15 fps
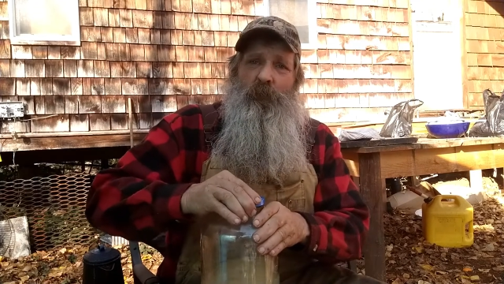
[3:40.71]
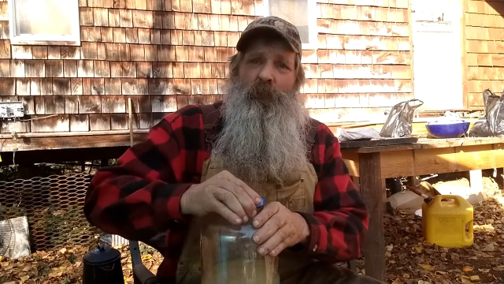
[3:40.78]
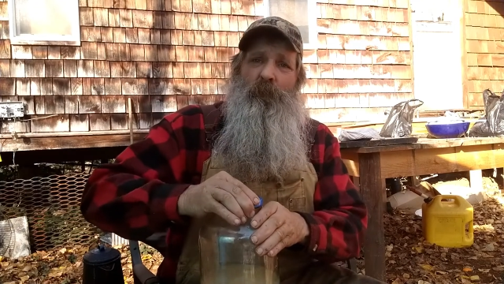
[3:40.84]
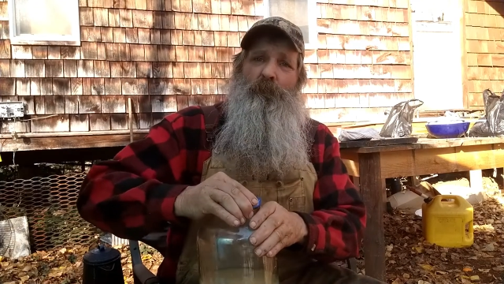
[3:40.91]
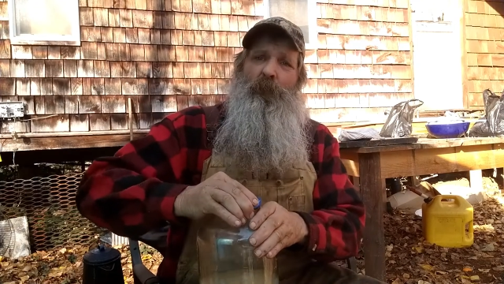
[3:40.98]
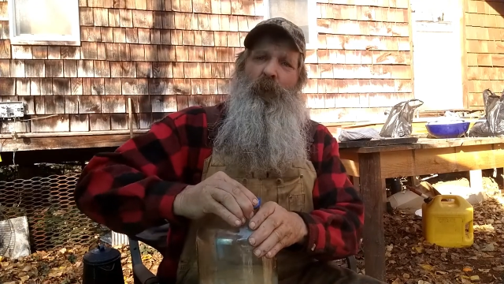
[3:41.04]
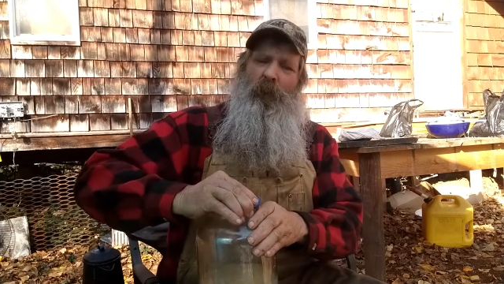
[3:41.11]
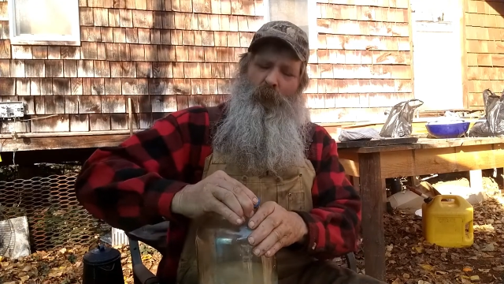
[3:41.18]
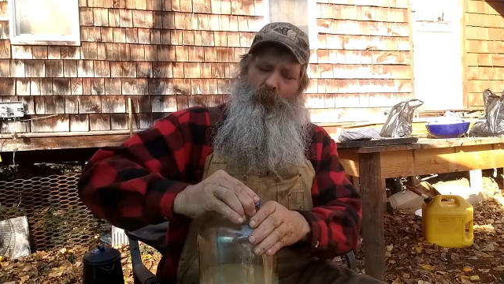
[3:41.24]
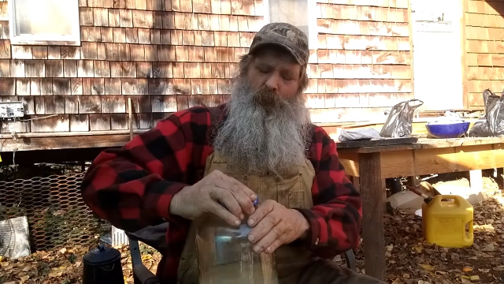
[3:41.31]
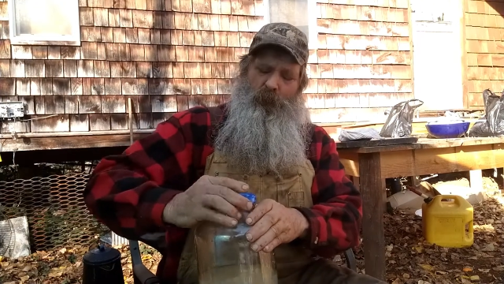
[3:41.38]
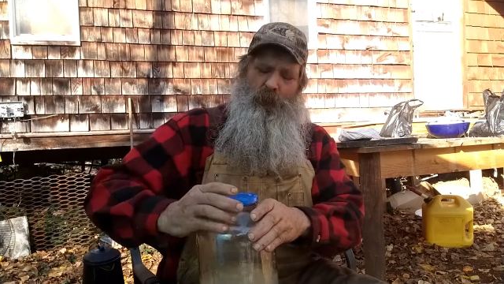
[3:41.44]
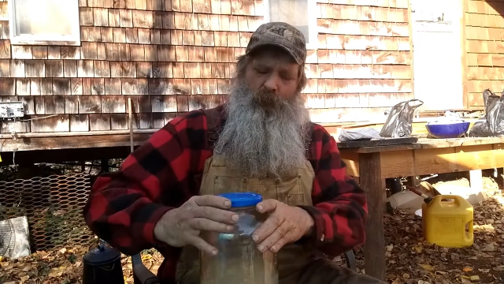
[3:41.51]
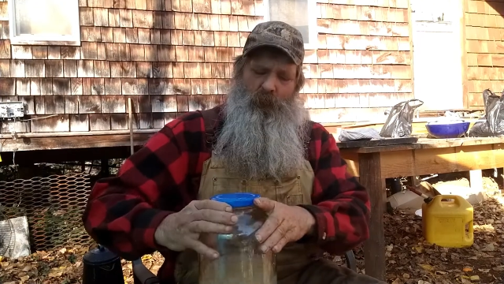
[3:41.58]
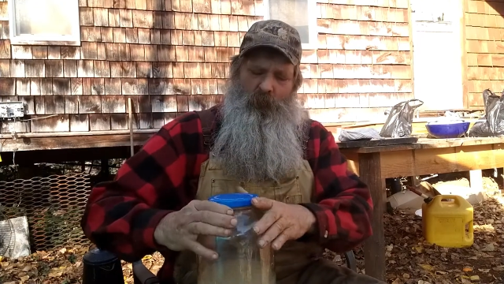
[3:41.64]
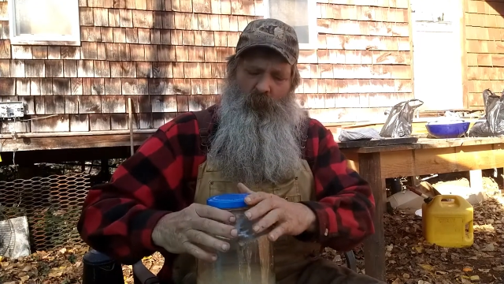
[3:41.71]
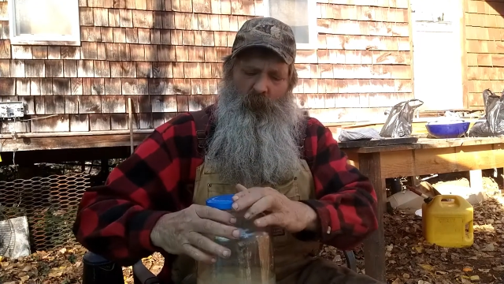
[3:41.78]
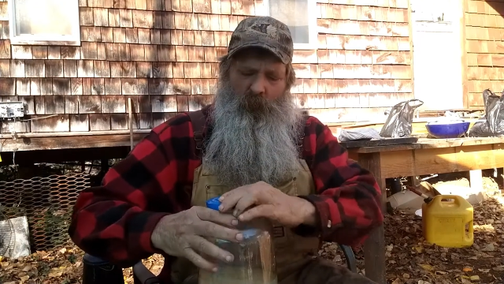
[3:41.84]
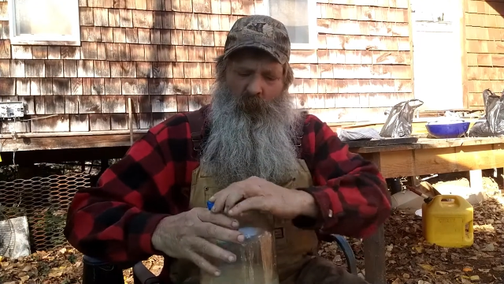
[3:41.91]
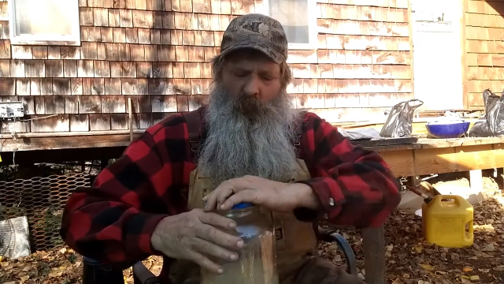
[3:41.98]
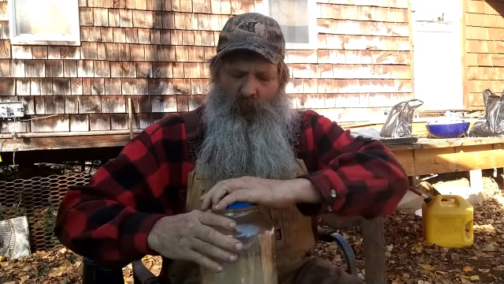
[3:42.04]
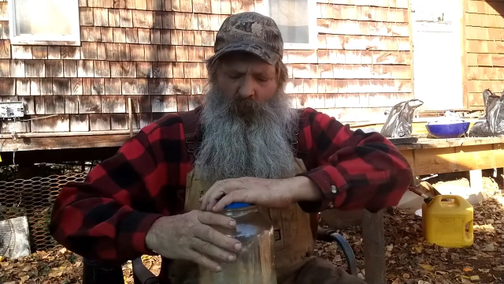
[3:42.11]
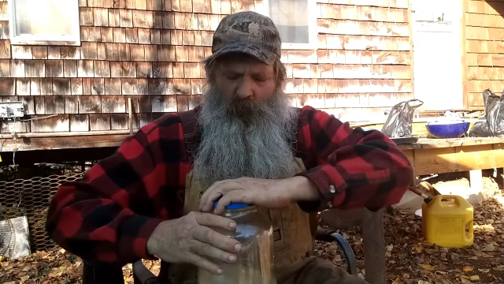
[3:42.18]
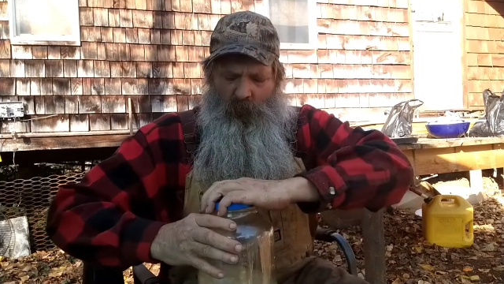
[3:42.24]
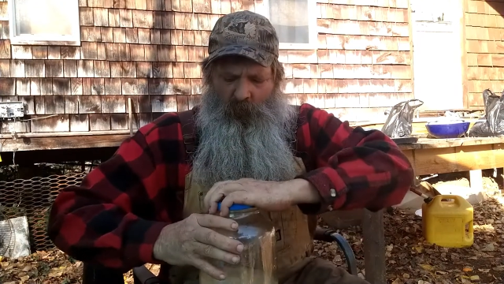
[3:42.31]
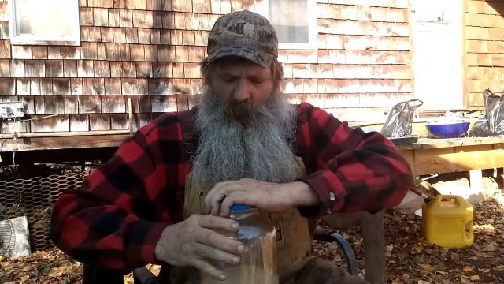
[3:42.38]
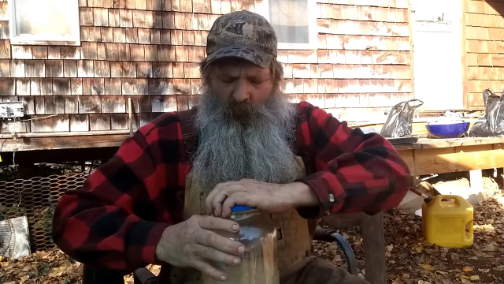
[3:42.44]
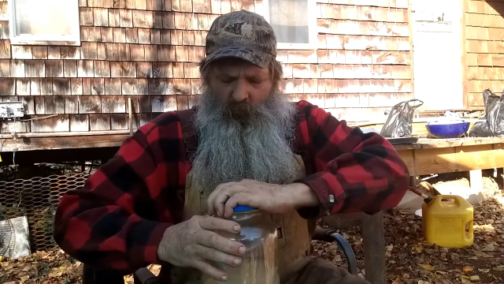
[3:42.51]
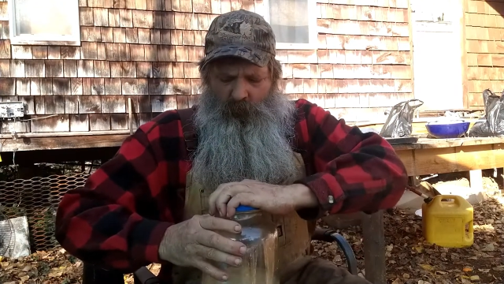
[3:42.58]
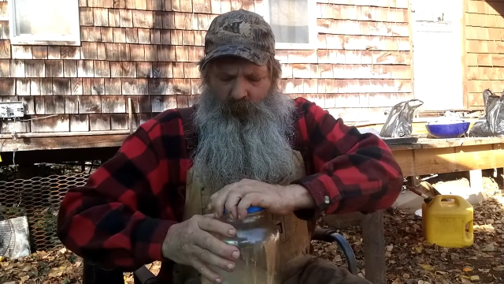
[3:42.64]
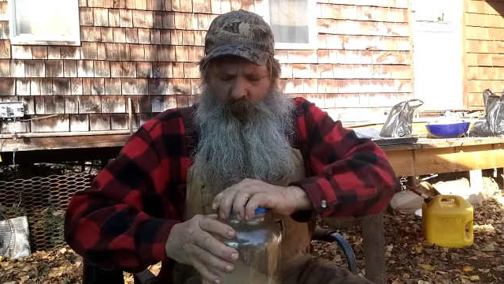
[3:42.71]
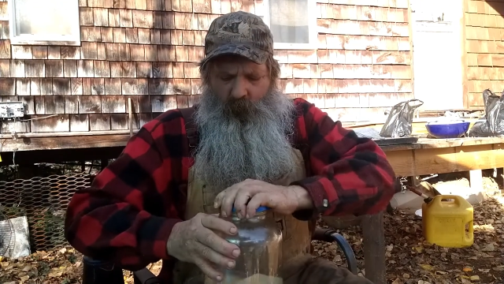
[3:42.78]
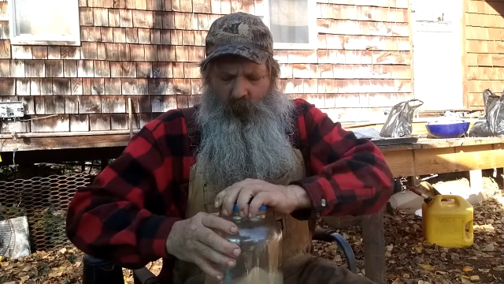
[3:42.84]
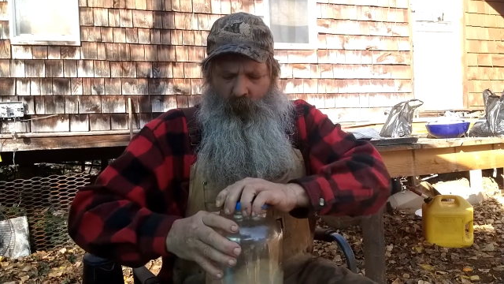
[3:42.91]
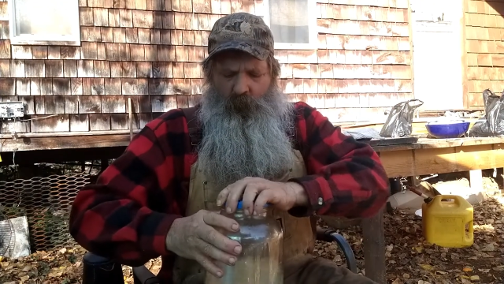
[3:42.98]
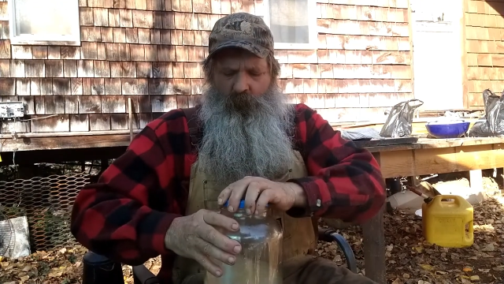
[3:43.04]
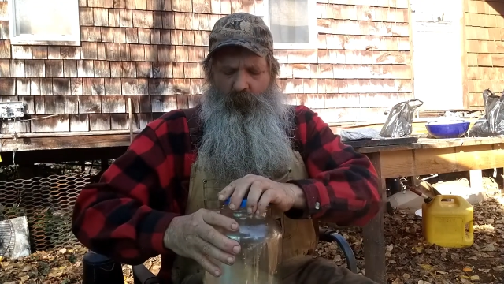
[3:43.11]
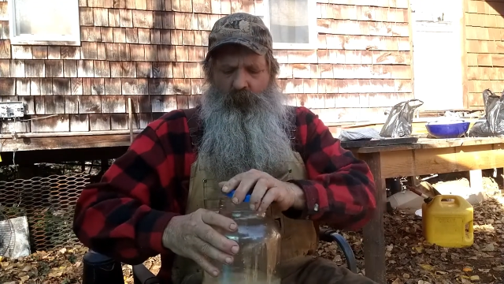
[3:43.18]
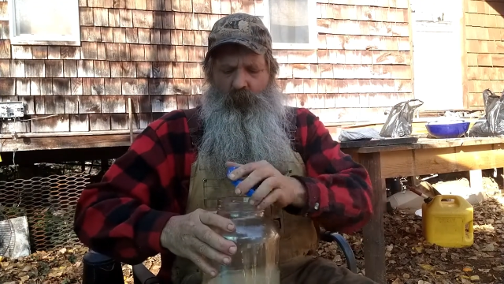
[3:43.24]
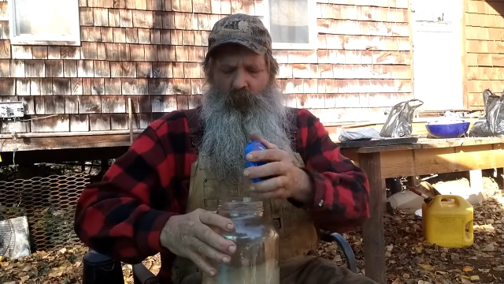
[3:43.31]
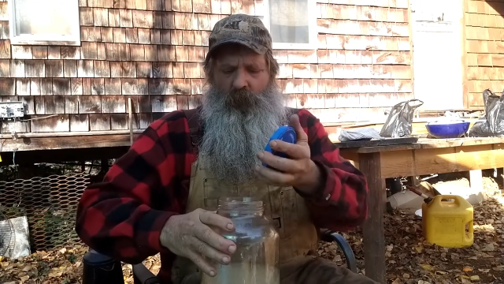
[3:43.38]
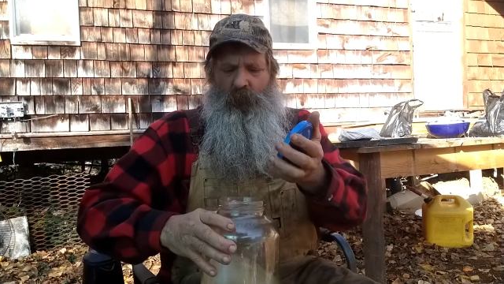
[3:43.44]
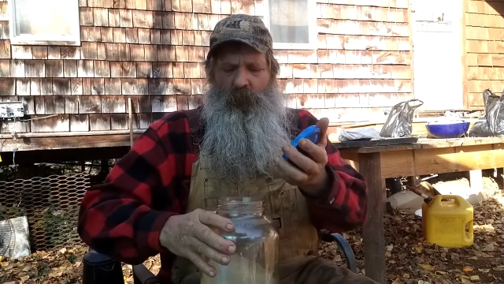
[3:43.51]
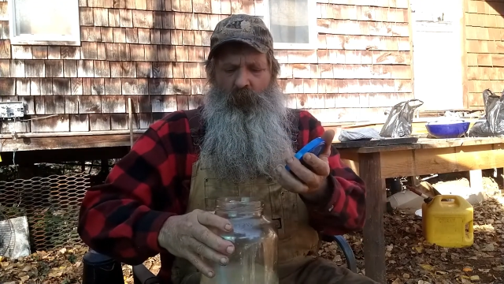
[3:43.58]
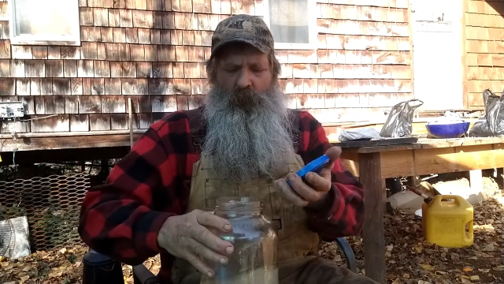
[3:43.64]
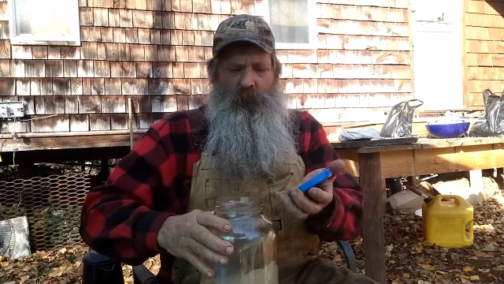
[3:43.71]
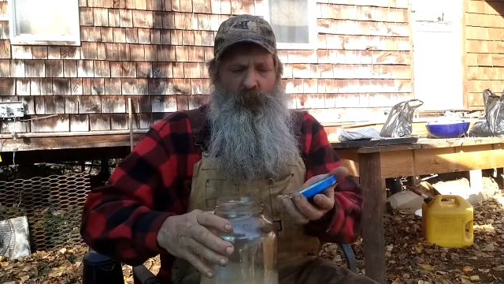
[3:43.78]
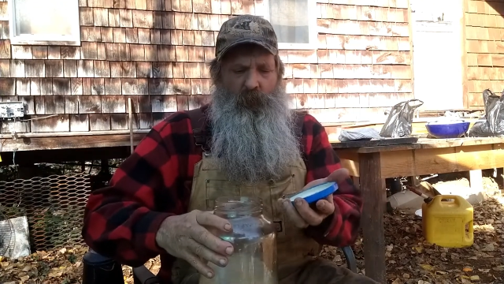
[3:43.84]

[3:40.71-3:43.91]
Bob, is the lid.